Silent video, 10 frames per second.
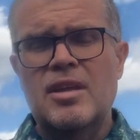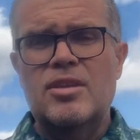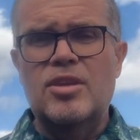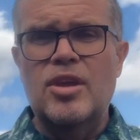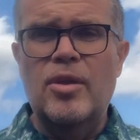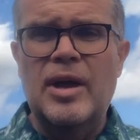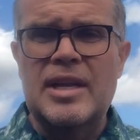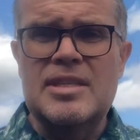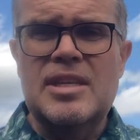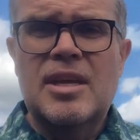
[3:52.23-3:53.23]
you know,
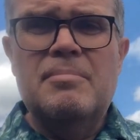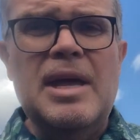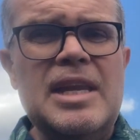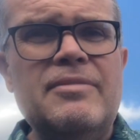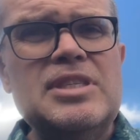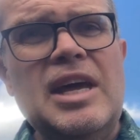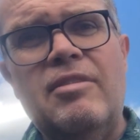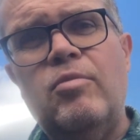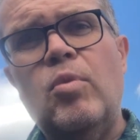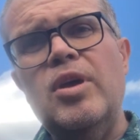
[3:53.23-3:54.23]
and many of us
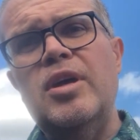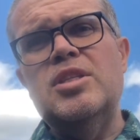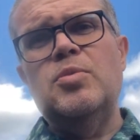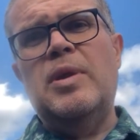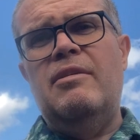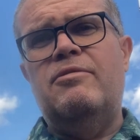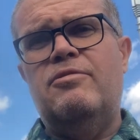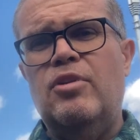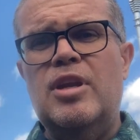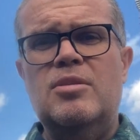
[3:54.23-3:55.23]
have words, we have
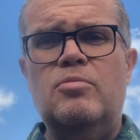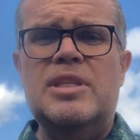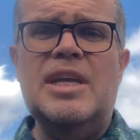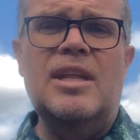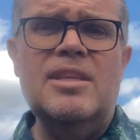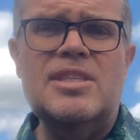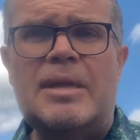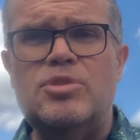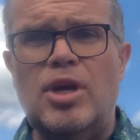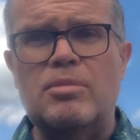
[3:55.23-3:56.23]
front, we tell the
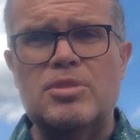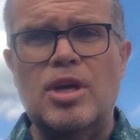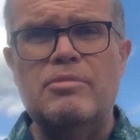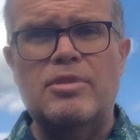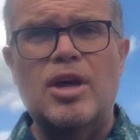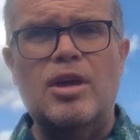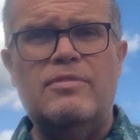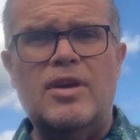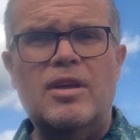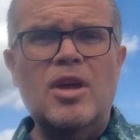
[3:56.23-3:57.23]
same jokes over and
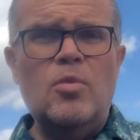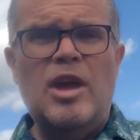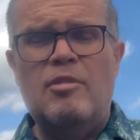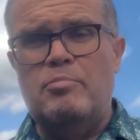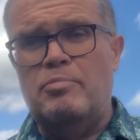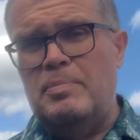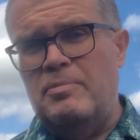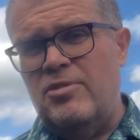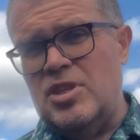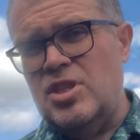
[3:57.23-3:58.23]
over, we have
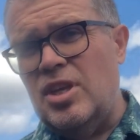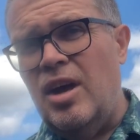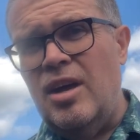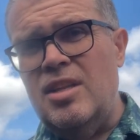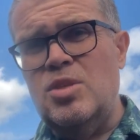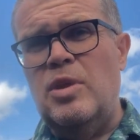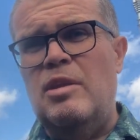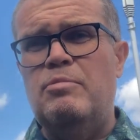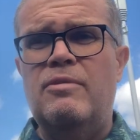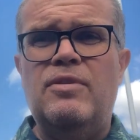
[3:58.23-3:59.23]
facades, we
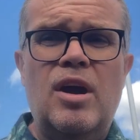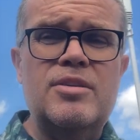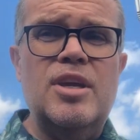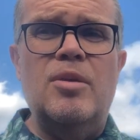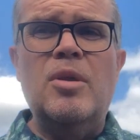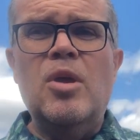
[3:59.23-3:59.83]
have bravado,